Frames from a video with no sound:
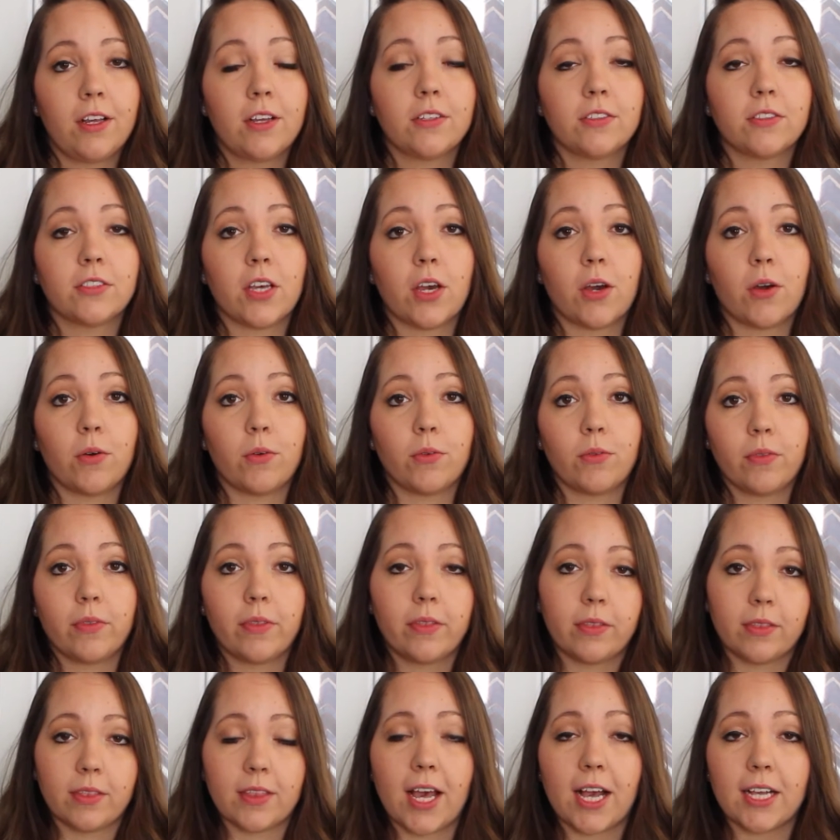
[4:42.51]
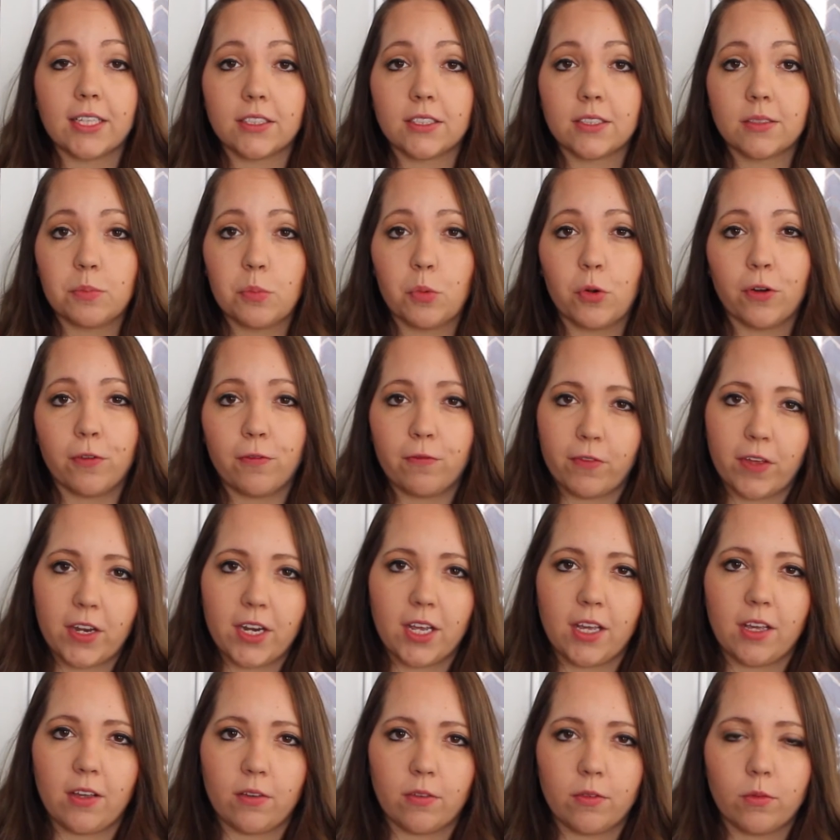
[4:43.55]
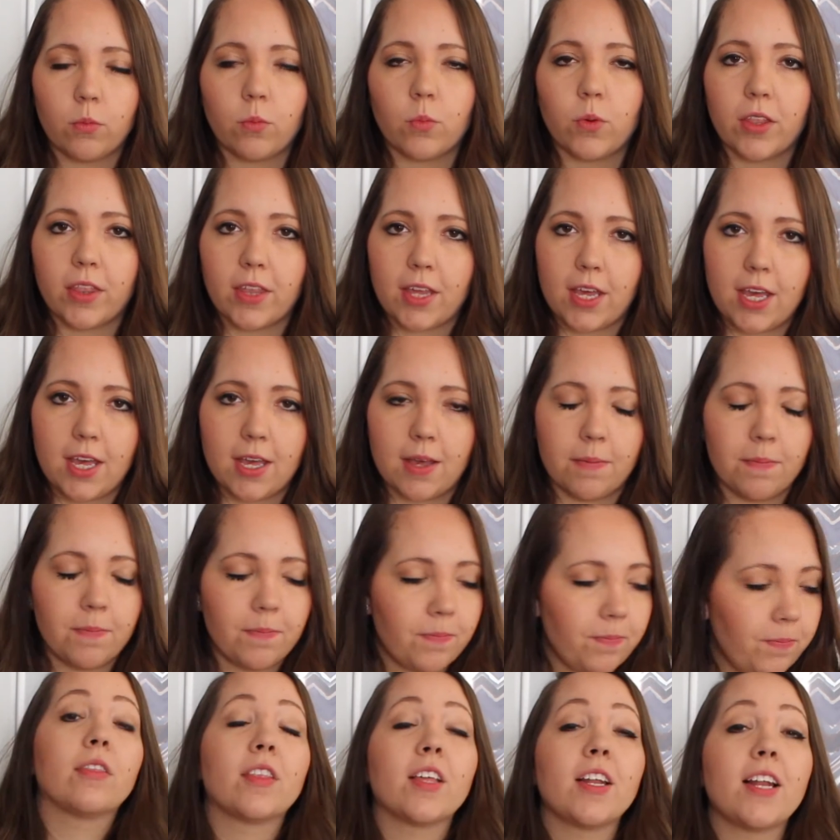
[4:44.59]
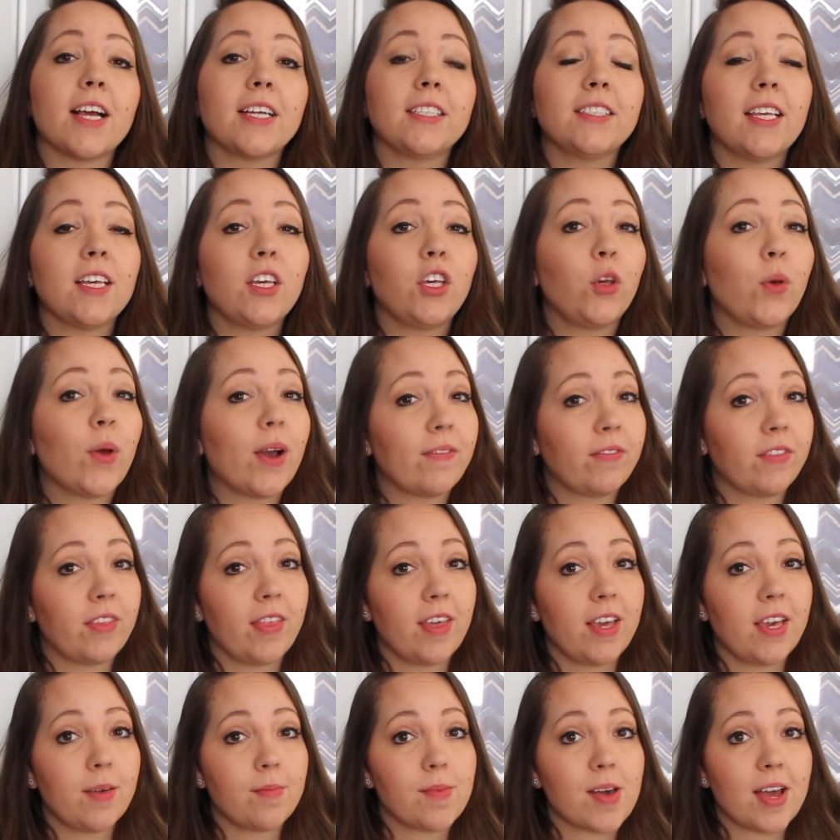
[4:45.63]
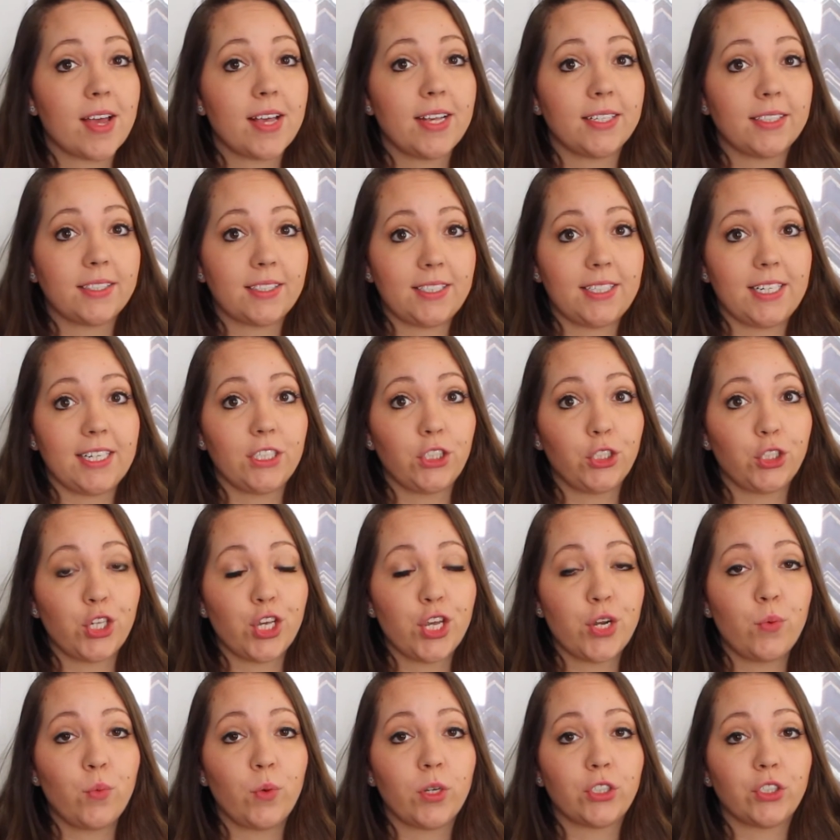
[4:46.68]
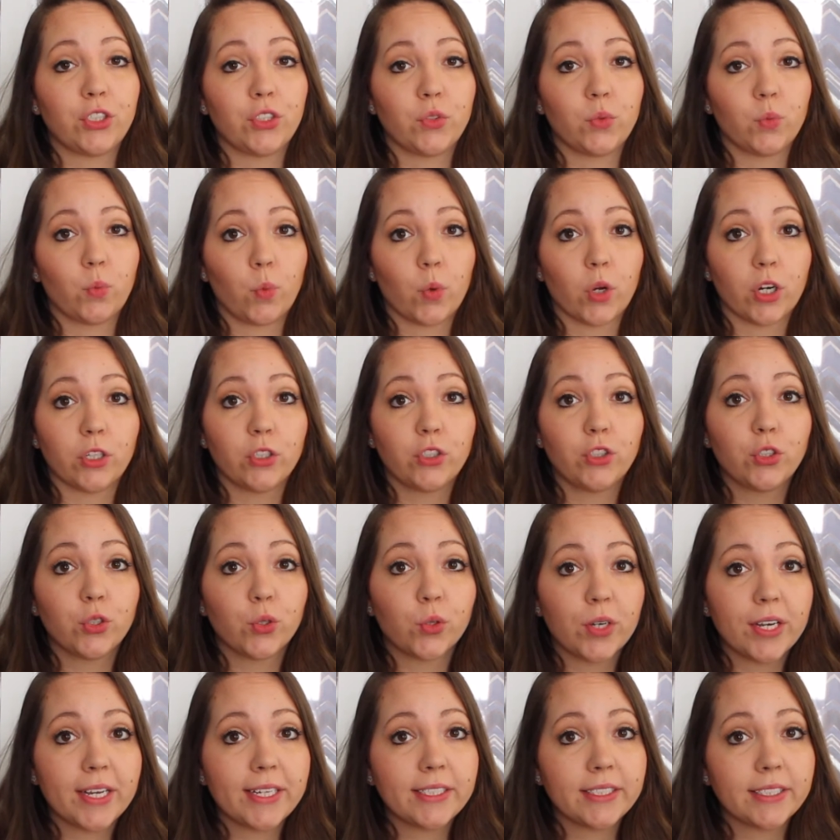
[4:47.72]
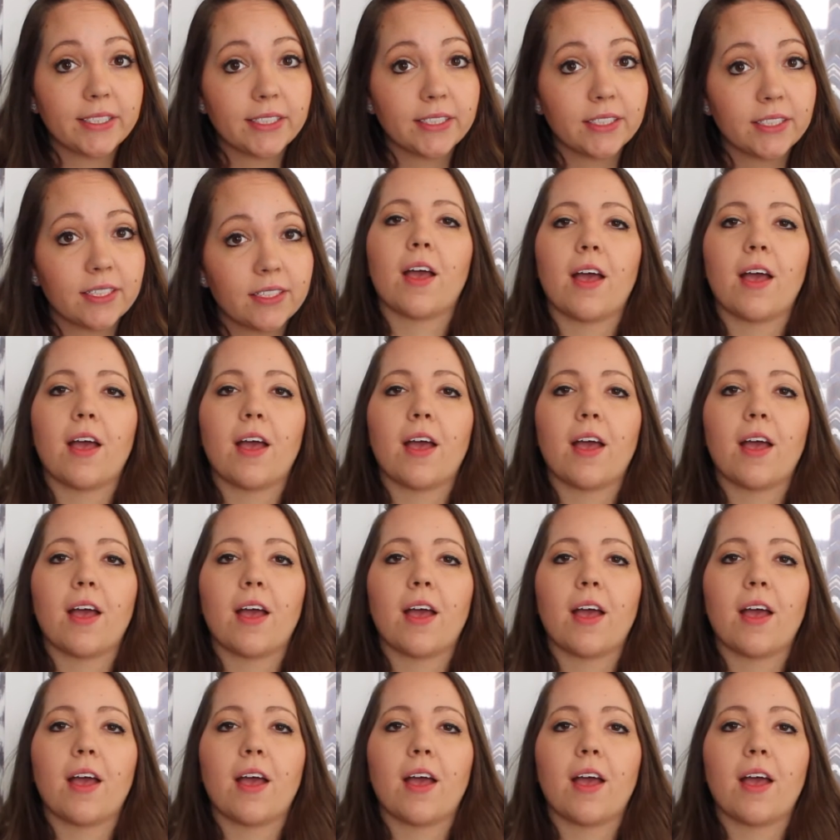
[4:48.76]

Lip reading: So that's more fitting with him. The next thing you have to think about is diction, which is word choice.